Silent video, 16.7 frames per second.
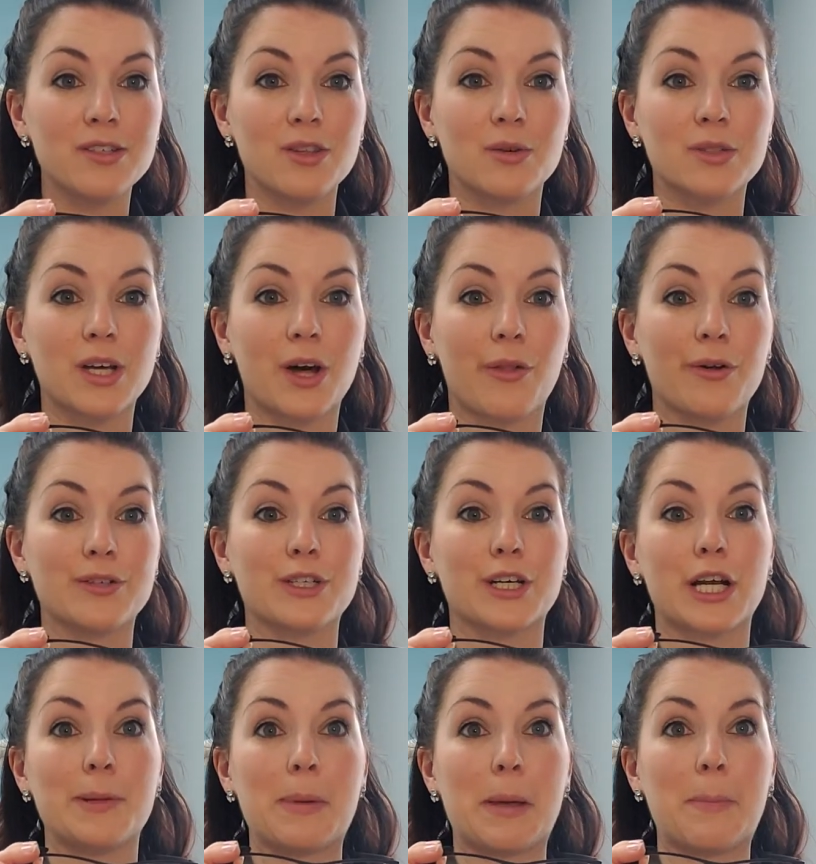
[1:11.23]
Those colors are
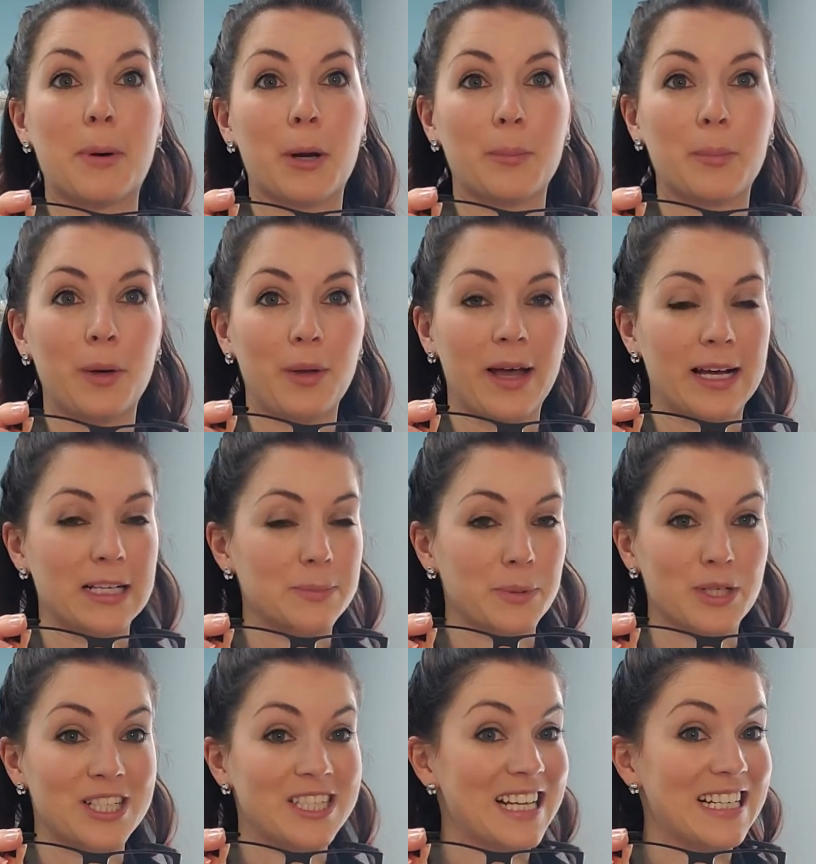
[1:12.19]
gonna be purple as
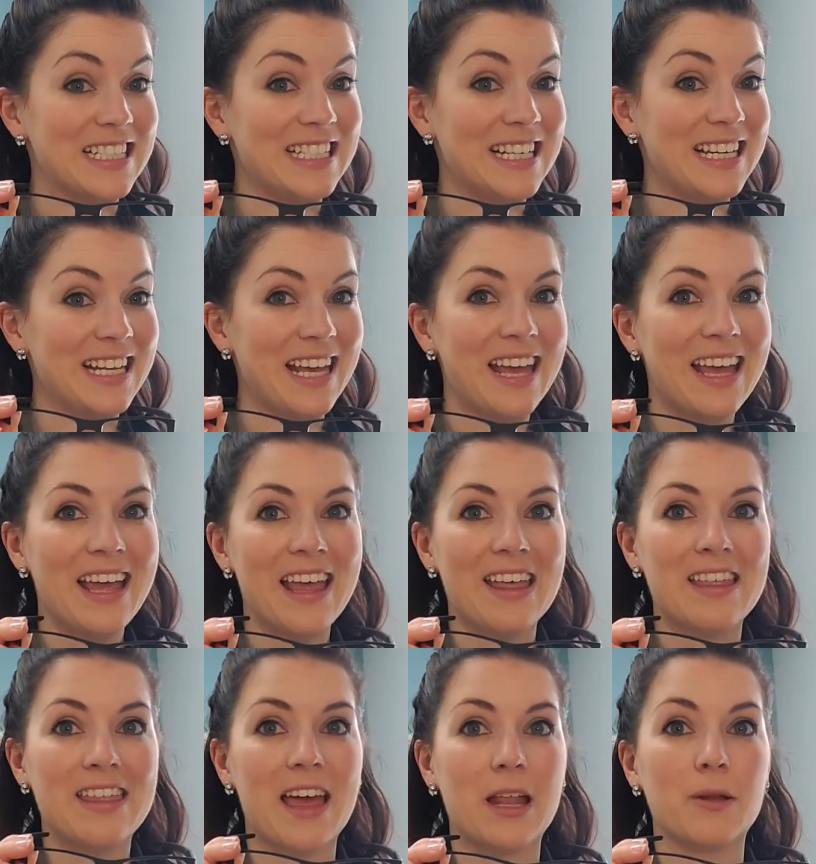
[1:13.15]
presented,
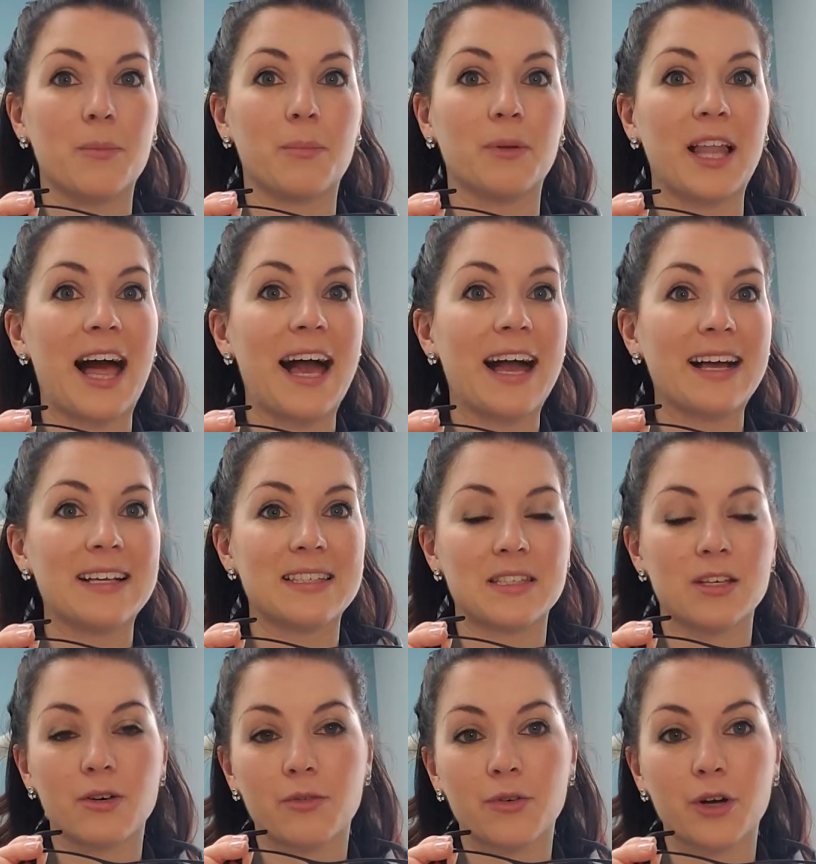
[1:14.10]
then black,
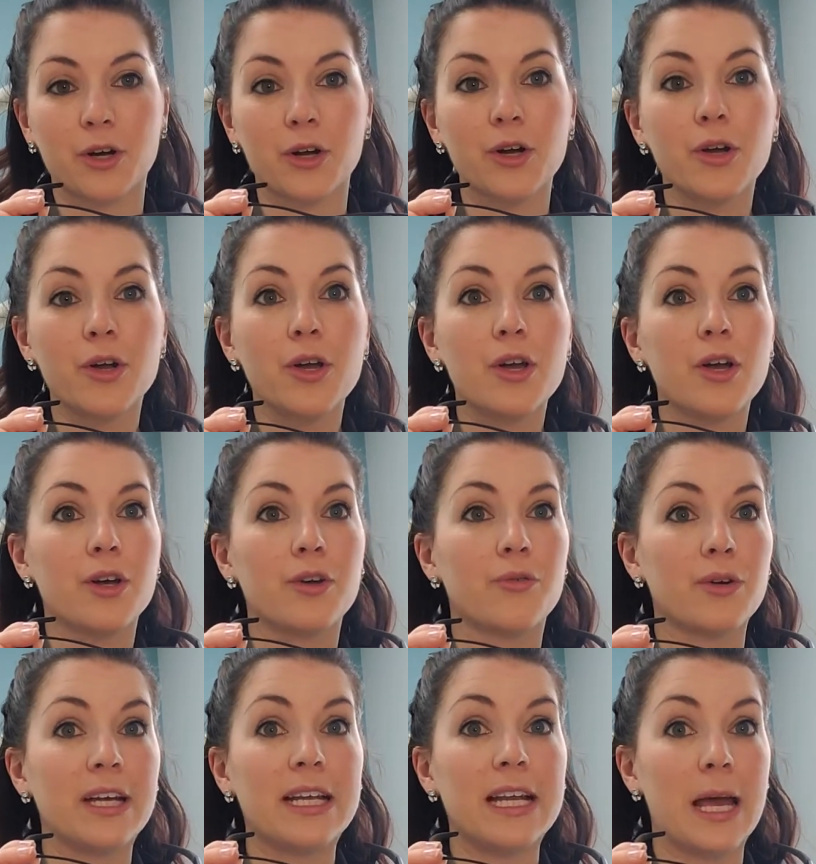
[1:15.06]
silver,
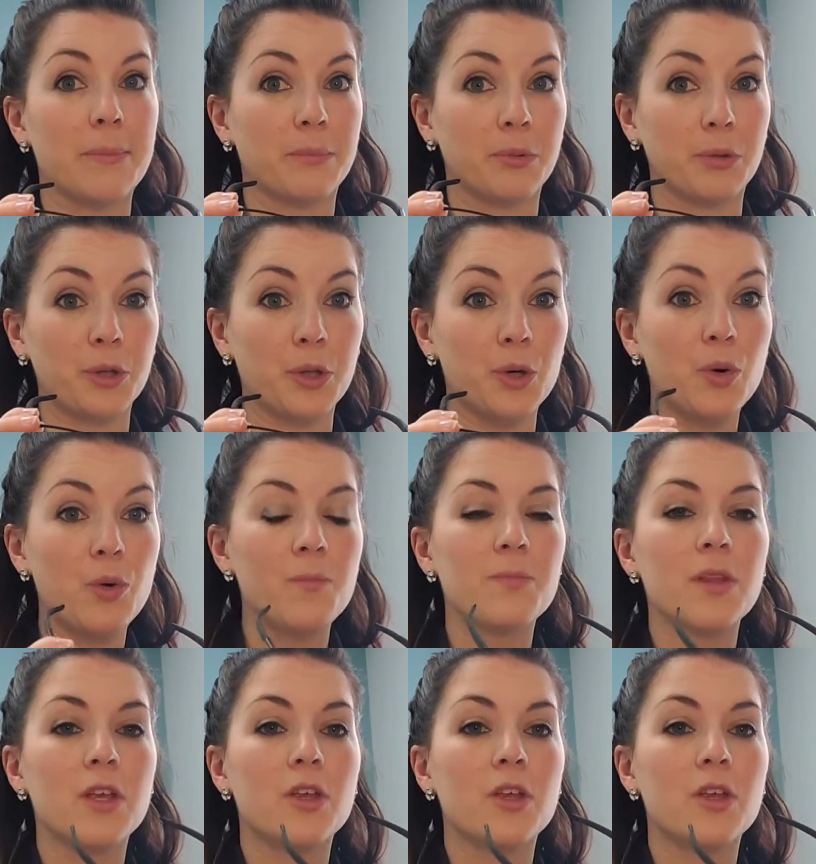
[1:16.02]
green and blue.